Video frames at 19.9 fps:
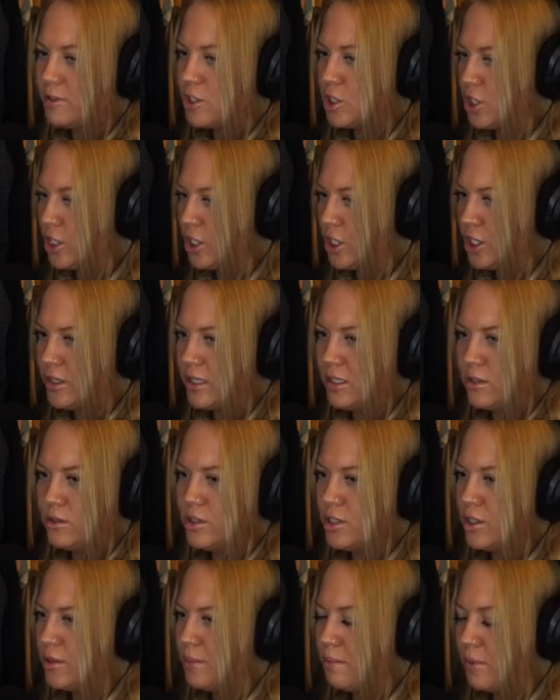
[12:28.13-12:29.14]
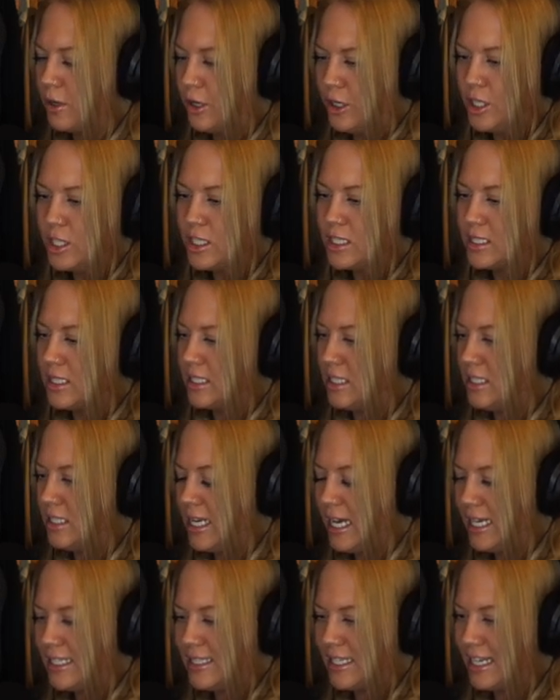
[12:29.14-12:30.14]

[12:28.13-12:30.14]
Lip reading: Sure, those are perks, and yes,